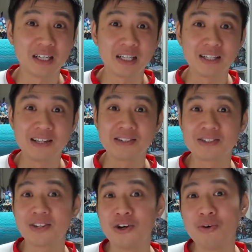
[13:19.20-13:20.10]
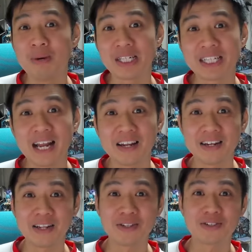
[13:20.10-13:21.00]
there's so much talent
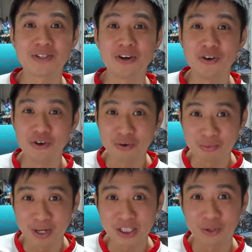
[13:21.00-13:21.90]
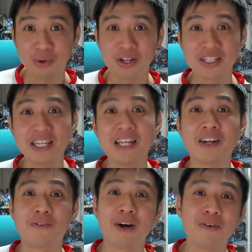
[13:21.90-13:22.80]
and so much quality in
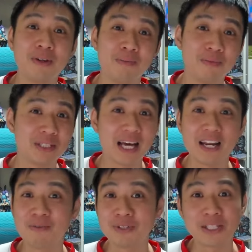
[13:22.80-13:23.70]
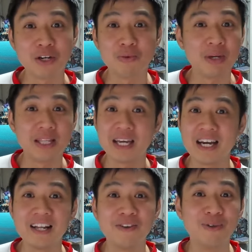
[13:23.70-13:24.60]
and around him. Salah will still be
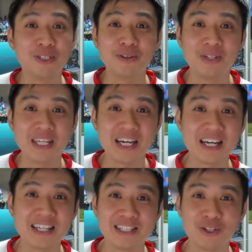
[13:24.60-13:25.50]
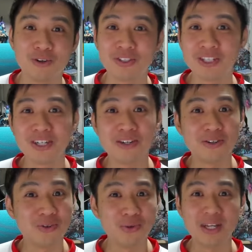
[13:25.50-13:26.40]
there, Lucho, Diaz, Jota,
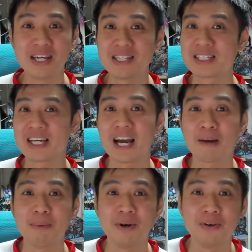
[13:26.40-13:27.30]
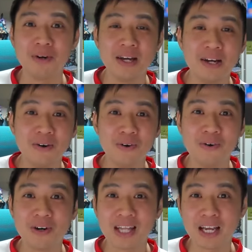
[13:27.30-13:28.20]
Nunez, Gakpo,
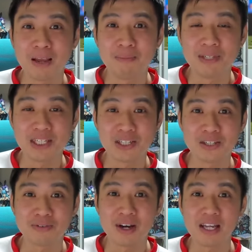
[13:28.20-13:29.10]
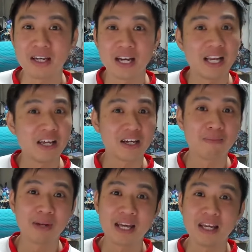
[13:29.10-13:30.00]
all attacking positions, right? Elliott can
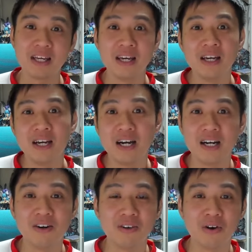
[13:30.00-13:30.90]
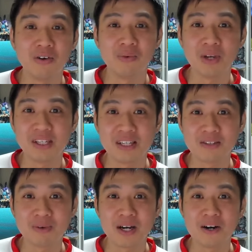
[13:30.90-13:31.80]
play on the wings as
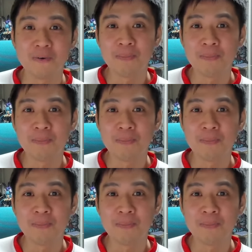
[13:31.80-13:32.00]
well.